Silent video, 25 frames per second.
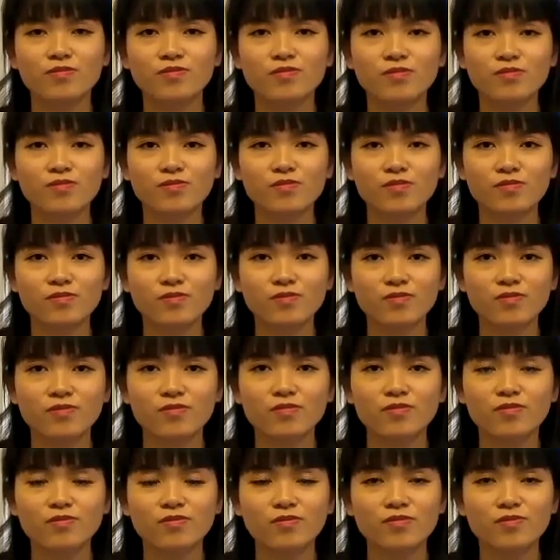
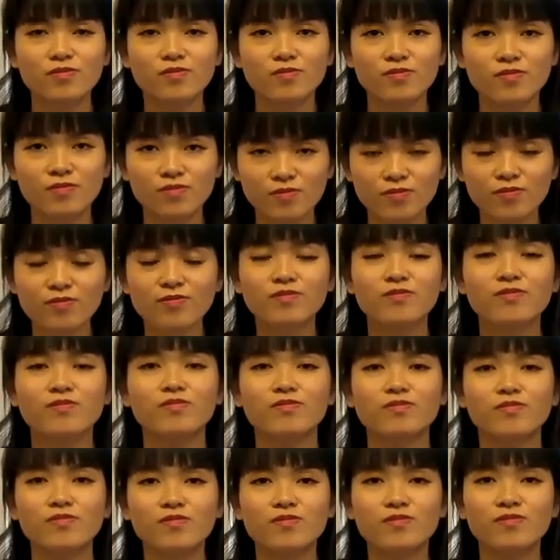
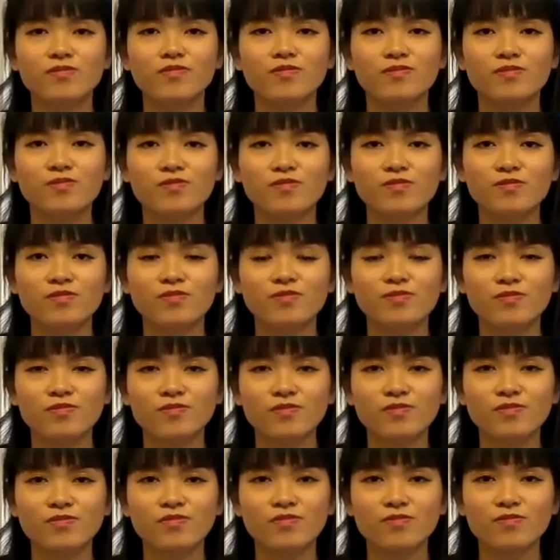
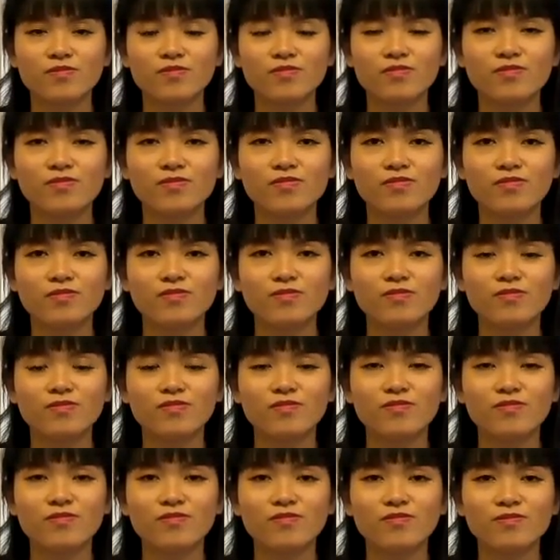
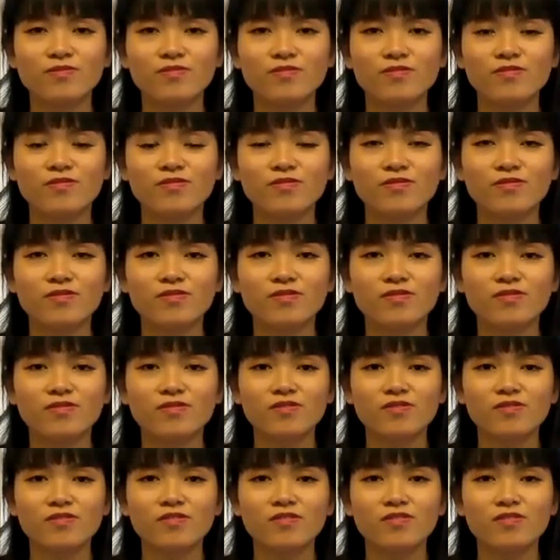
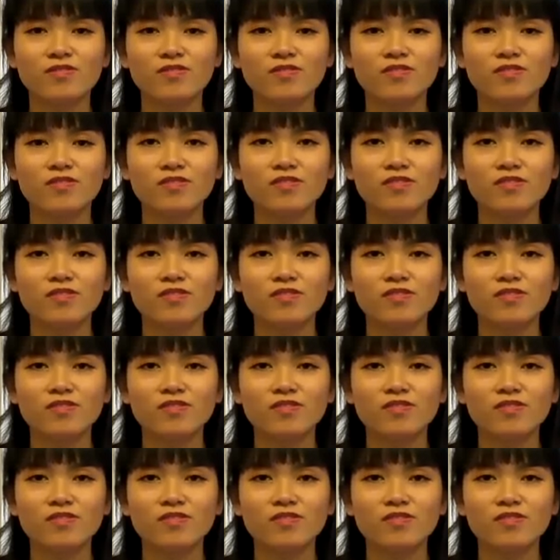No words are spoken by the person on screen.